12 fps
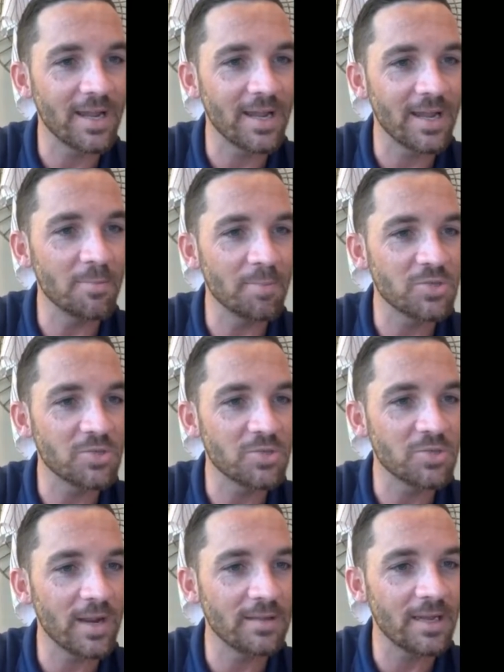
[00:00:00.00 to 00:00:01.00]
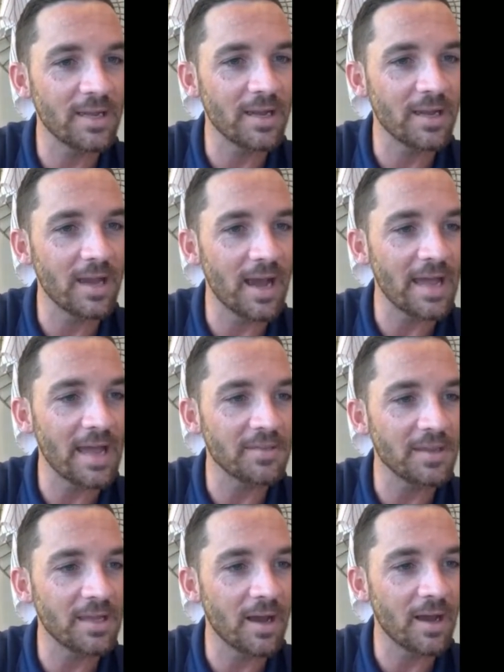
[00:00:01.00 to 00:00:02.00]
So in between I
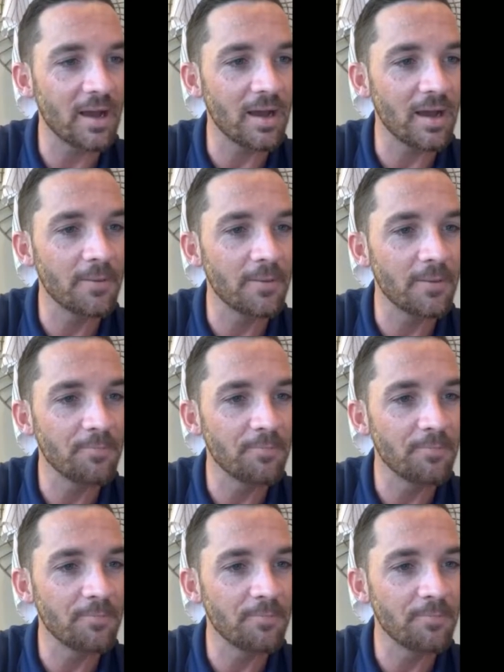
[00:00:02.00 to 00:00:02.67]
had the